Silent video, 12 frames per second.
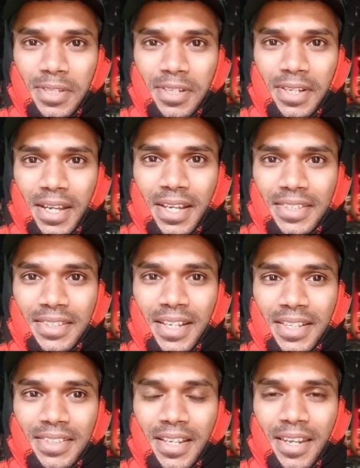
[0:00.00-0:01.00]
Very nice
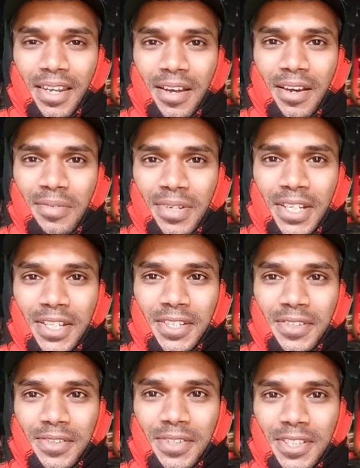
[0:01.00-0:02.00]
guys, I love it.
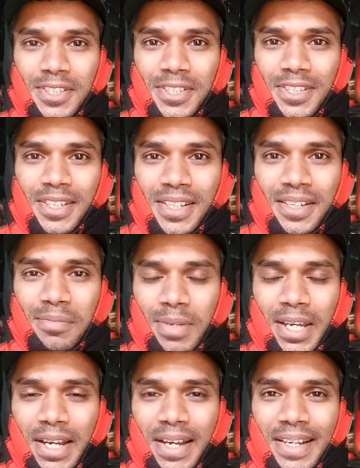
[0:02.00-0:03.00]
Indonesia,
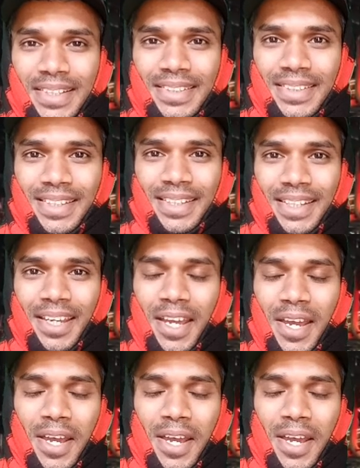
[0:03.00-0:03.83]
Bekasi.